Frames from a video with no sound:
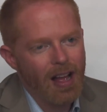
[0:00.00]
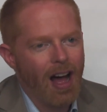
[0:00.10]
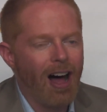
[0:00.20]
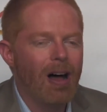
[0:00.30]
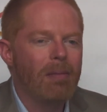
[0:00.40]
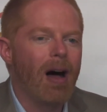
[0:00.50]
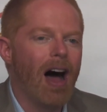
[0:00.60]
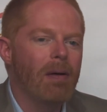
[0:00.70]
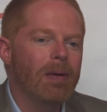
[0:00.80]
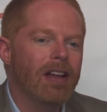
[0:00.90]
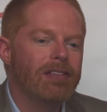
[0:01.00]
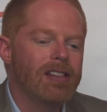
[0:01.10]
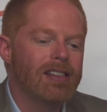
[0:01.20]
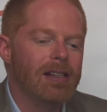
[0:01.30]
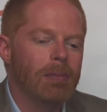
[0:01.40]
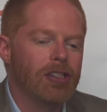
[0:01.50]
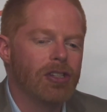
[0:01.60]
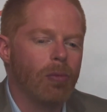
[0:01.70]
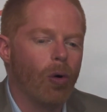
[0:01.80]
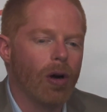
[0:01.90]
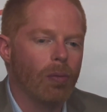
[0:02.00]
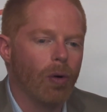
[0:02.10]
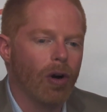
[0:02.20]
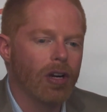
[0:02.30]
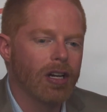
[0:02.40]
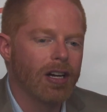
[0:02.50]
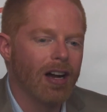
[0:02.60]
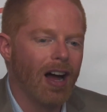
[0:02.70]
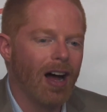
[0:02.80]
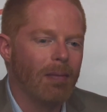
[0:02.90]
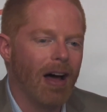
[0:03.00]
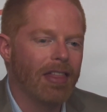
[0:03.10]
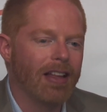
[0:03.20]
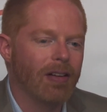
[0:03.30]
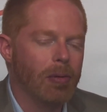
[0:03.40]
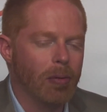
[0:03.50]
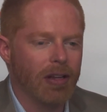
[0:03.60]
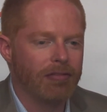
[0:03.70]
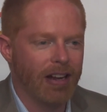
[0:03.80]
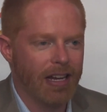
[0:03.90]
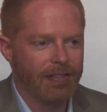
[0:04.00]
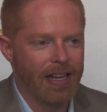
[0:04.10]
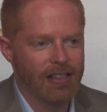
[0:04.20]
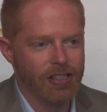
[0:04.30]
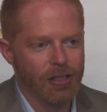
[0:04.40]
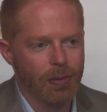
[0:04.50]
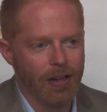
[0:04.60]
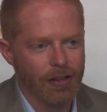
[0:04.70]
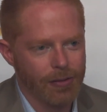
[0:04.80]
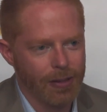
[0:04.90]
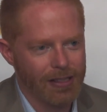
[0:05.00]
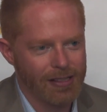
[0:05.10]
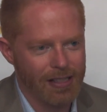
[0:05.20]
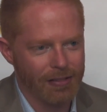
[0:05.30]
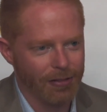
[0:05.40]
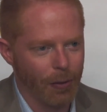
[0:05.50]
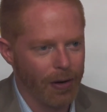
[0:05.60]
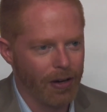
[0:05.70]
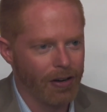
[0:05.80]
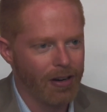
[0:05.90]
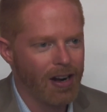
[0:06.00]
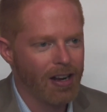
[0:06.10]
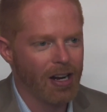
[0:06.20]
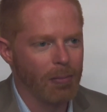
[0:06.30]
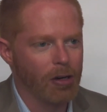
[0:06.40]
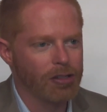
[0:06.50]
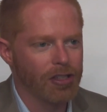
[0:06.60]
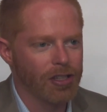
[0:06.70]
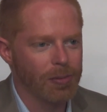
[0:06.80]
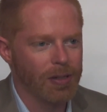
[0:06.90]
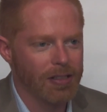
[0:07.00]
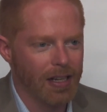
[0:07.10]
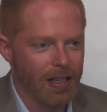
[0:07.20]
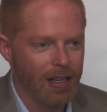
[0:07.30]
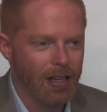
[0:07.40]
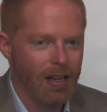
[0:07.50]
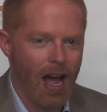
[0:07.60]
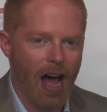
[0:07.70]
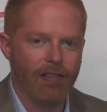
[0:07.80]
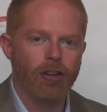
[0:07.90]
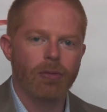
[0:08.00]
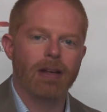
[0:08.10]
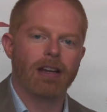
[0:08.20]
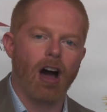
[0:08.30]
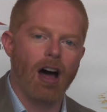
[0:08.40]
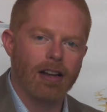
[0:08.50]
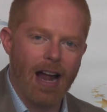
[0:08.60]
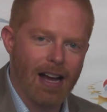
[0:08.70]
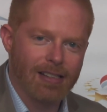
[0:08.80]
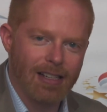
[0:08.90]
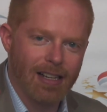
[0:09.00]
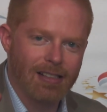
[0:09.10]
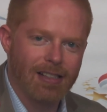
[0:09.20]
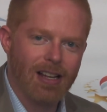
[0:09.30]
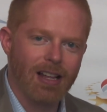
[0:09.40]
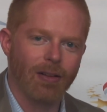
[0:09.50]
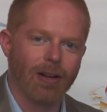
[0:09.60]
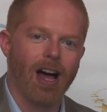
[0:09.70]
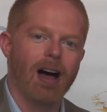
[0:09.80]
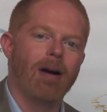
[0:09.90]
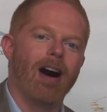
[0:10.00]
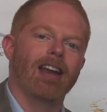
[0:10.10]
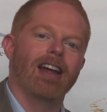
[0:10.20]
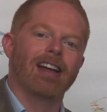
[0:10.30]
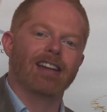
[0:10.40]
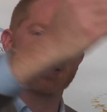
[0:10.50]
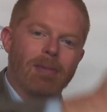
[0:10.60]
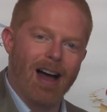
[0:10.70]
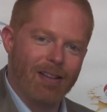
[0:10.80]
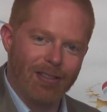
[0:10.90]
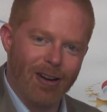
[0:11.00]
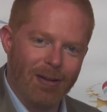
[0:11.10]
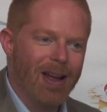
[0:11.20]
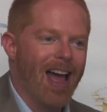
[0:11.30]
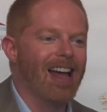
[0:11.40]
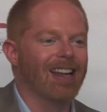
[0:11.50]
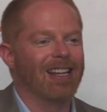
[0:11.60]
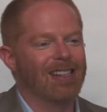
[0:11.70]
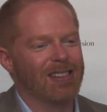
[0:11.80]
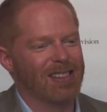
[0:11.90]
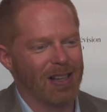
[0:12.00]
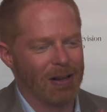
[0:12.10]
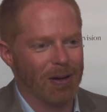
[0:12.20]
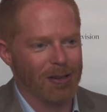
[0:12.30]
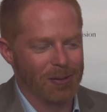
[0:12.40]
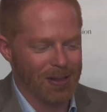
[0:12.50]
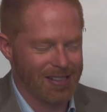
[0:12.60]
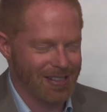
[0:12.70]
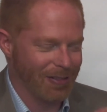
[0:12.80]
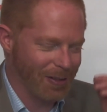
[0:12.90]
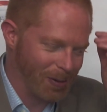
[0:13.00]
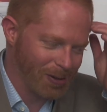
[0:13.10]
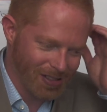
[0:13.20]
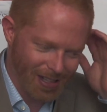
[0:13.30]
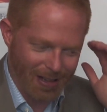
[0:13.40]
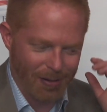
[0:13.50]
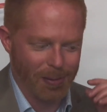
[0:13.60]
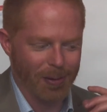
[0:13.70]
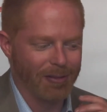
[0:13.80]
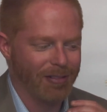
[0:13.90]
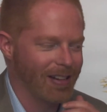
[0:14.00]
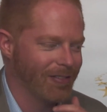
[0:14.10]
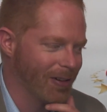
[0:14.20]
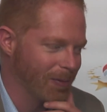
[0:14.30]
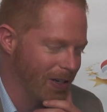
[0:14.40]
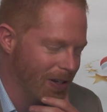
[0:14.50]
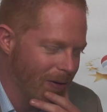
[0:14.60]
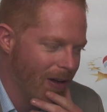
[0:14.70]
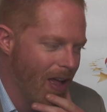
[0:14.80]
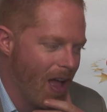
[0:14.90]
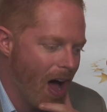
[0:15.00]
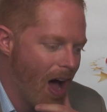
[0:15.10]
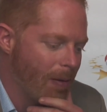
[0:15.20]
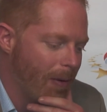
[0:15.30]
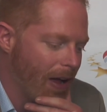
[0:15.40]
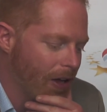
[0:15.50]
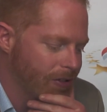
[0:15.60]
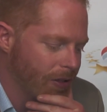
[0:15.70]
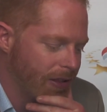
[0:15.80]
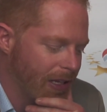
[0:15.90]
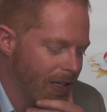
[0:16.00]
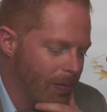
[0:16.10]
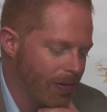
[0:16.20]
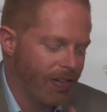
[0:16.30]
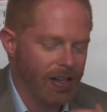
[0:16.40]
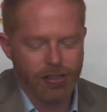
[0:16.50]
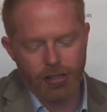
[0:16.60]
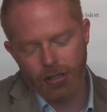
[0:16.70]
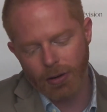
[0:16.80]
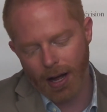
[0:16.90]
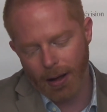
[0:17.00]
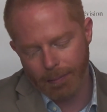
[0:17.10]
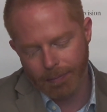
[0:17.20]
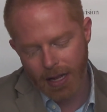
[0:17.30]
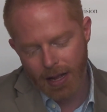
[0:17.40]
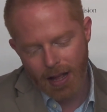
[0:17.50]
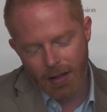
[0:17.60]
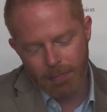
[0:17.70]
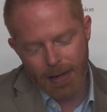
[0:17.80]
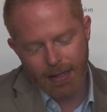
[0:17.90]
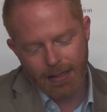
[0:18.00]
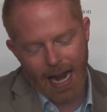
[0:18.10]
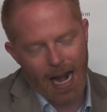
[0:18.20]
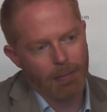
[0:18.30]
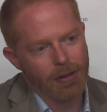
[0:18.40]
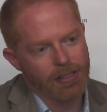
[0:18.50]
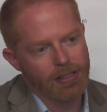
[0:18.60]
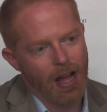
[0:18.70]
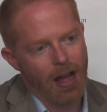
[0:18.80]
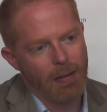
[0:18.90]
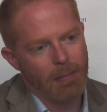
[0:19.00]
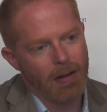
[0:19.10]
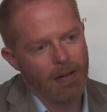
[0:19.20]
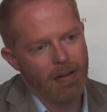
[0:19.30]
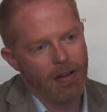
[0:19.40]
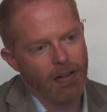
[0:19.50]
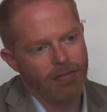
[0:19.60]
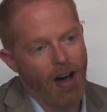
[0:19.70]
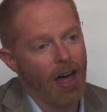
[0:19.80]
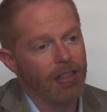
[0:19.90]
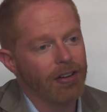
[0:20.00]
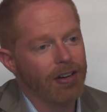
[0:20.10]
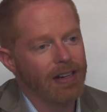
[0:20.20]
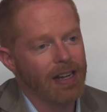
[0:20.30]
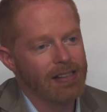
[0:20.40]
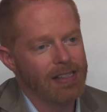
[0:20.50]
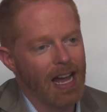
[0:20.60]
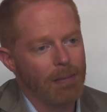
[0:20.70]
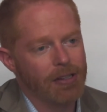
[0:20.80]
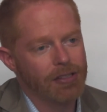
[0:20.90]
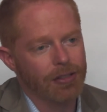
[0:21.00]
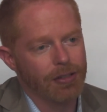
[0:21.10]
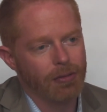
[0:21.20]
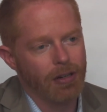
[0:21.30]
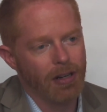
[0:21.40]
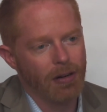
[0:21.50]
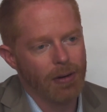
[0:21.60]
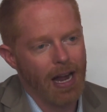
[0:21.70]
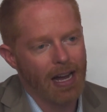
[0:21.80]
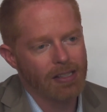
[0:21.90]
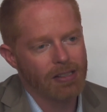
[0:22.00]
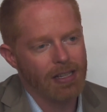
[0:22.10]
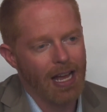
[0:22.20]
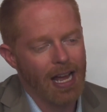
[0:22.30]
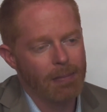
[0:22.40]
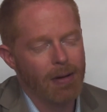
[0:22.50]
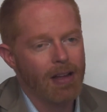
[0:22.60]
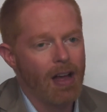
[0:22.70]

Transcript: Um, I would love to see Mitchell more at work. Um, I think it would be really funny if he had to do one of those really stiff lawyer commercials where he's like, "Have you been caught in an accident? Well, come on in to my firm." And like, it's like one of those really stiff commercials. I think would be really funny for him to do. Um, I also think it would be fun to um, meet Cameron's um, father and, and see how Mitchell uh, reacts to him.